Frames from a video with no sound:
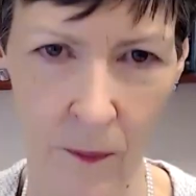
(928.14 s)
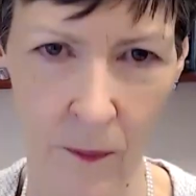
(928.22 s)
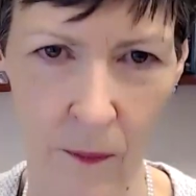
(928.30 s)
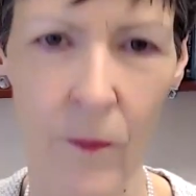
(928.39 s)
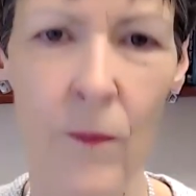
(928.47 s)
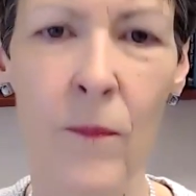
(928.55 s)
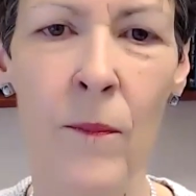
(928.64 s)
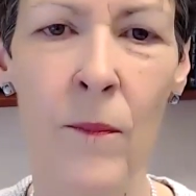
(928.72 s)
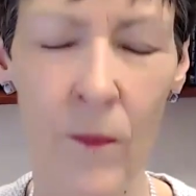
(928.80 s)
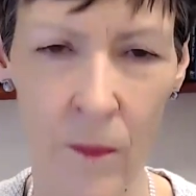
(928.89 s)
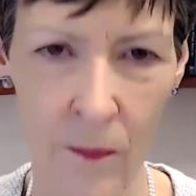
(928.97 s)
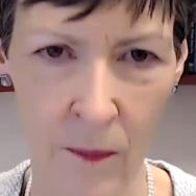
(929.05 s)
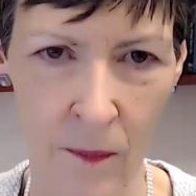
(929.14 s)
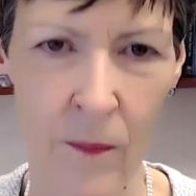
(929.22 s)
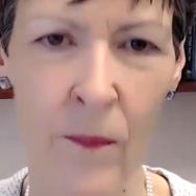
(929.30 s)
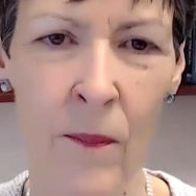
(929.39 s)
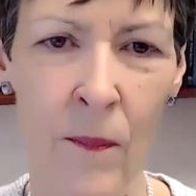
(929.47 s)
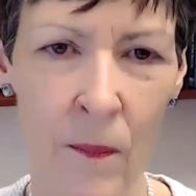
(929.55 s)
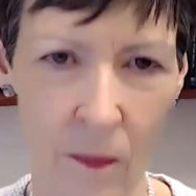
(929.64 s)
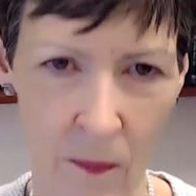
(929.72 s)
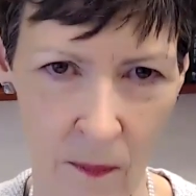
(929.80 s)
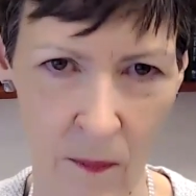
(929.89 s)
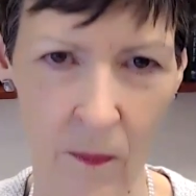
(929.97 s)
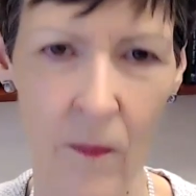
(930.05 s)
vision, audio, et
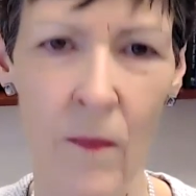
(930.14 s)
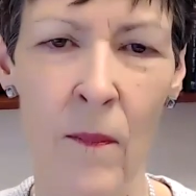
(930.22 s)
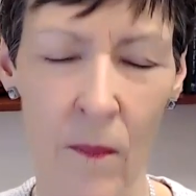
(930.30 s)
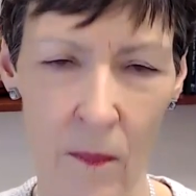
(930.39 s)
cetera. So